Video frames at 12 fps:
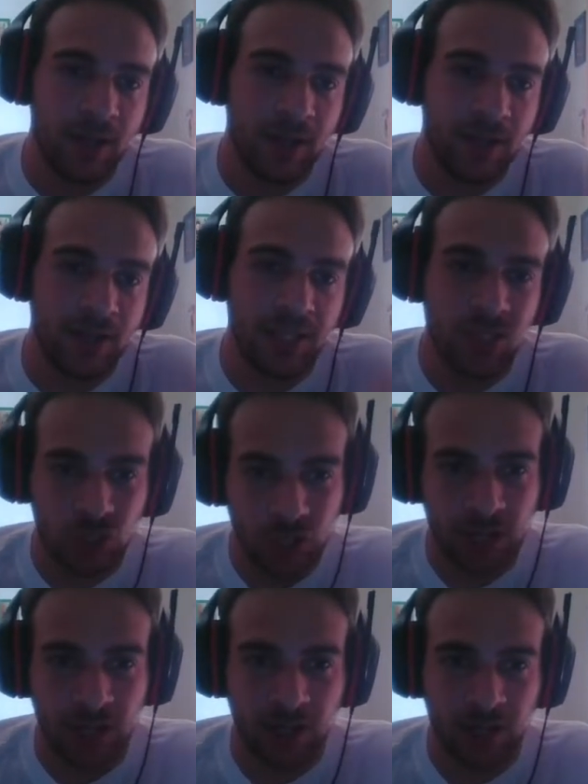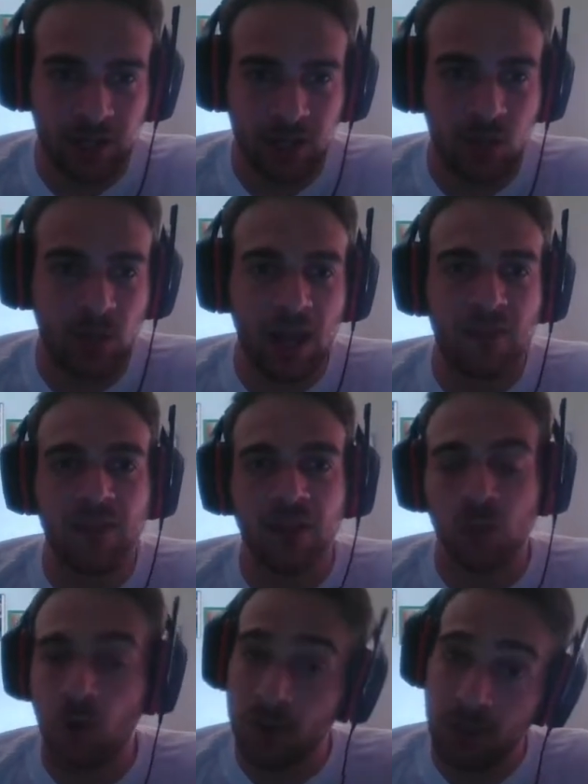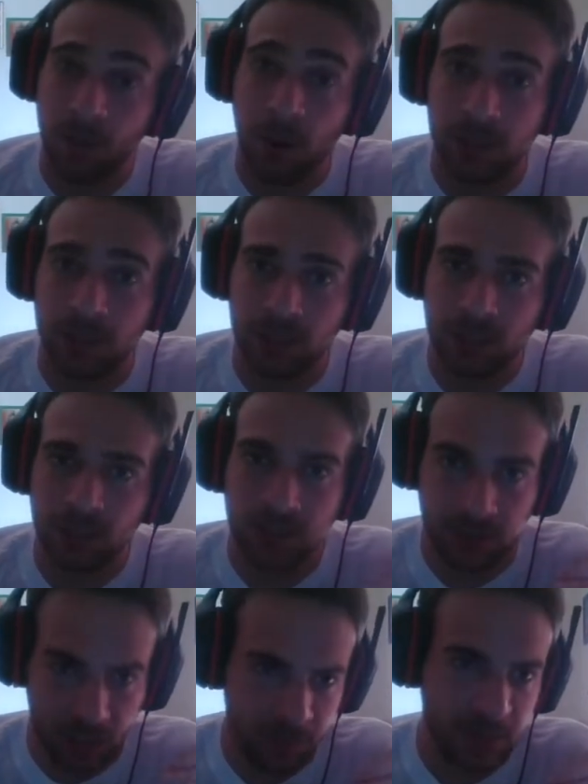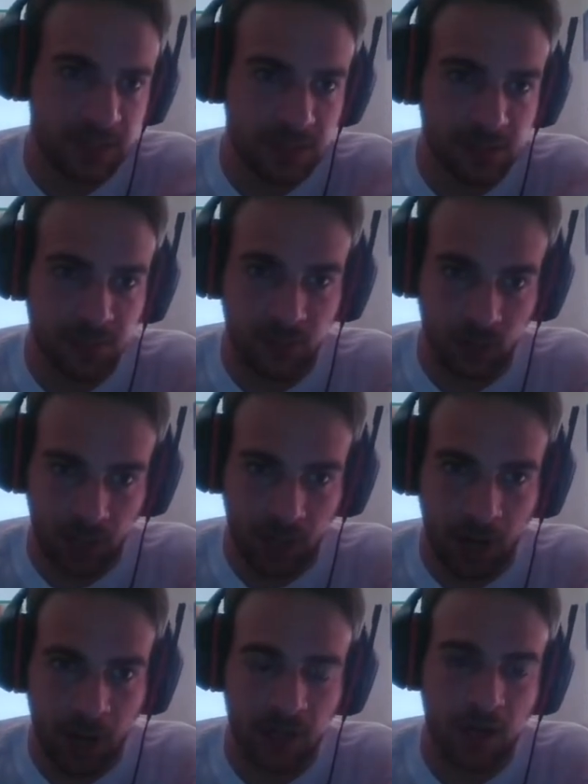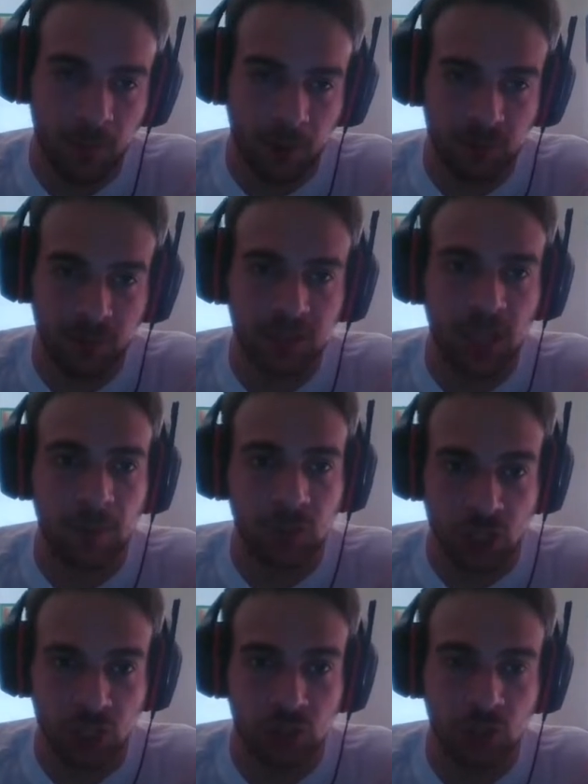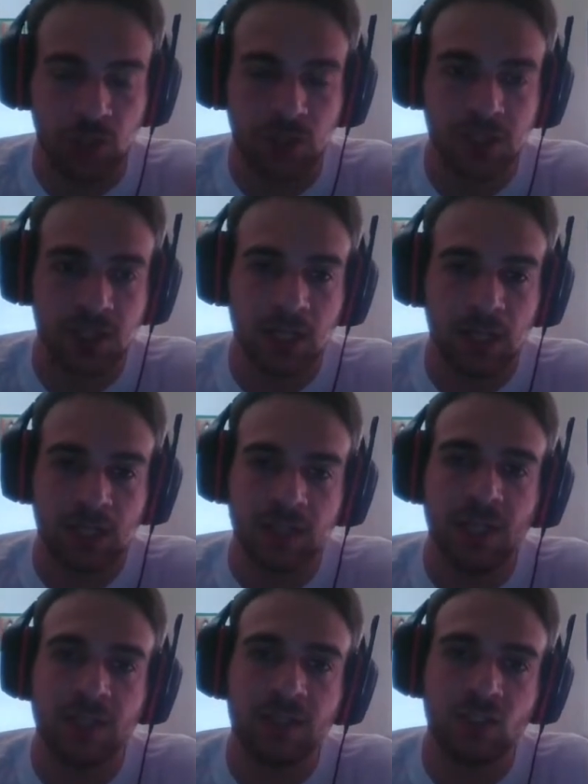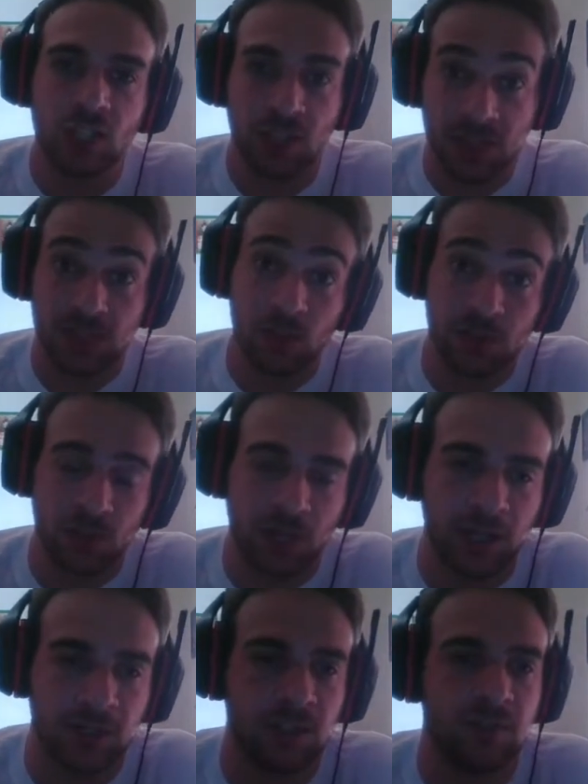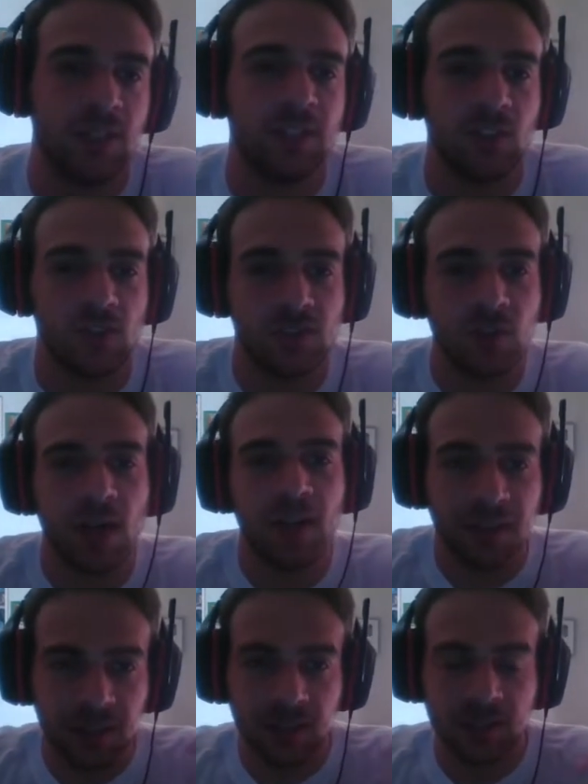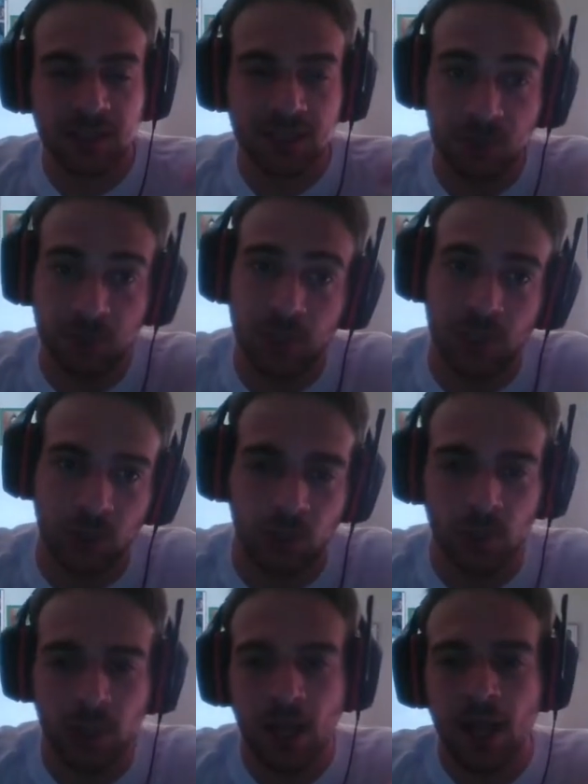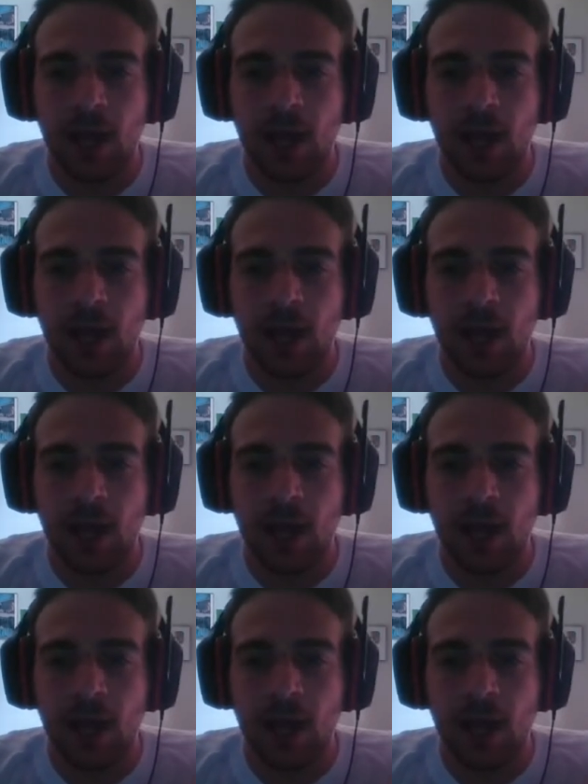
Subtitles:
in general, you will have a growing body that beats for a higher amount of damage each turns. That generates also card advantage. So I think this is pretty cool.